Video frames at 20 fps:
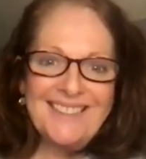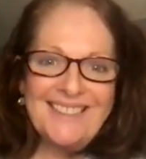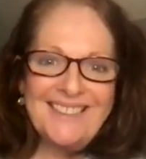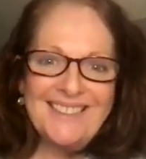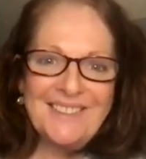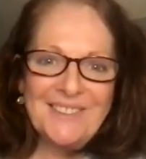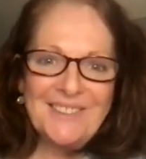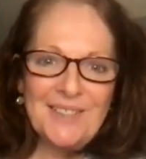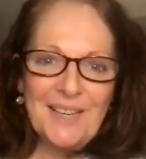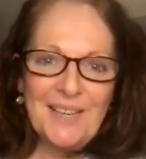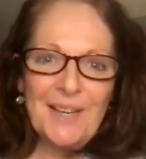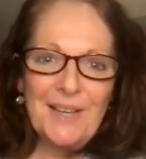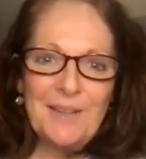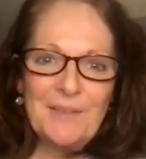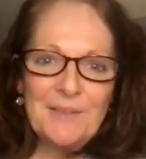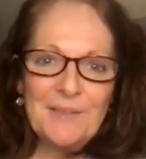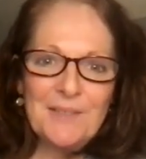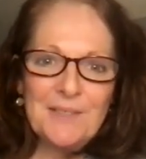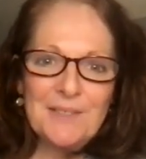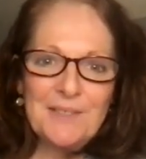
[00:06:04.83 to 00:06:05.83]
in their
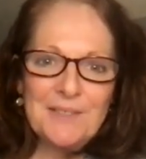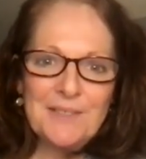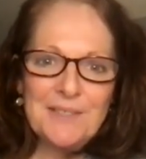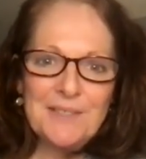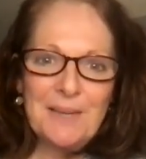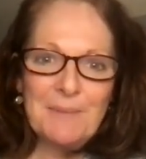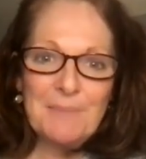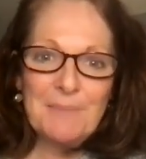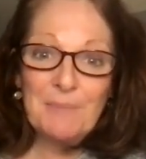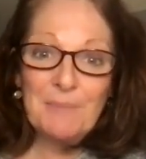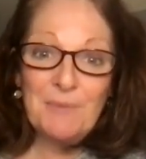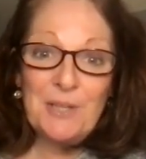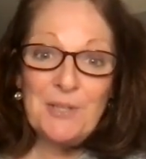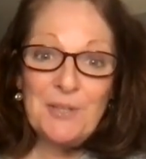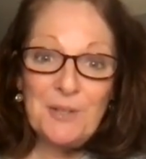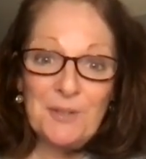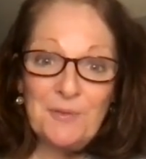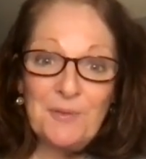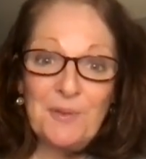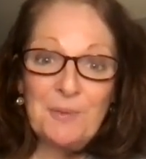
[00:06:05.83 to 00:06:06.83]
lives and to help them
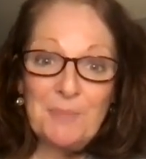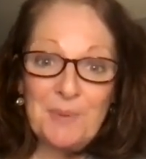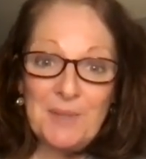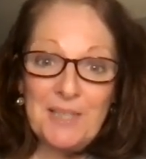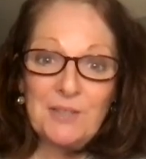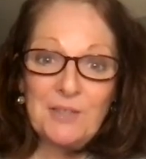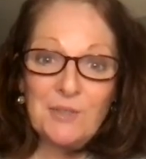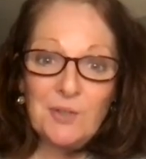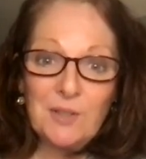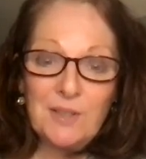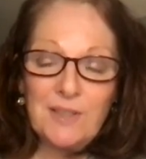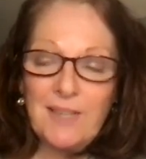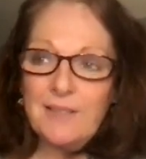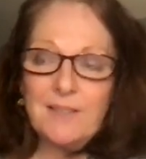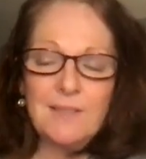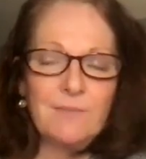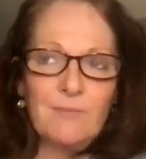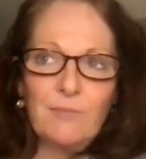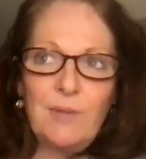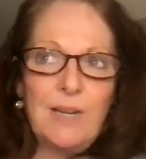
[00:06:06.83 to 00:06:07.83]
reach their full potential.
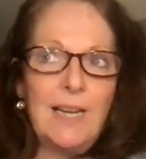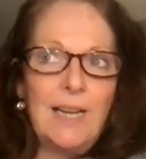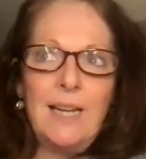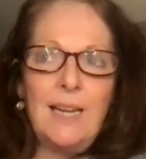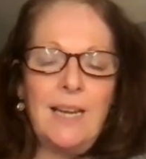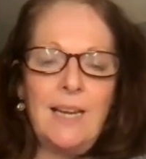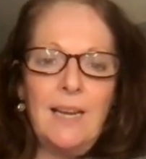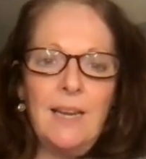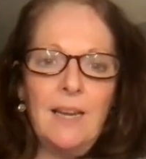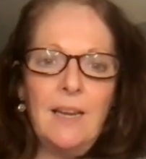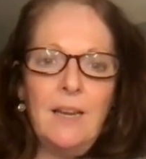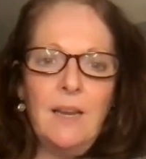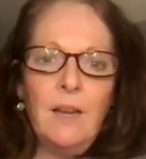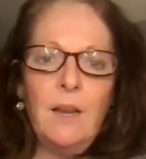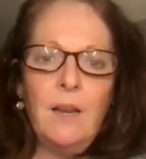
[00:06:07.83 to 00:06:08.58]
That's really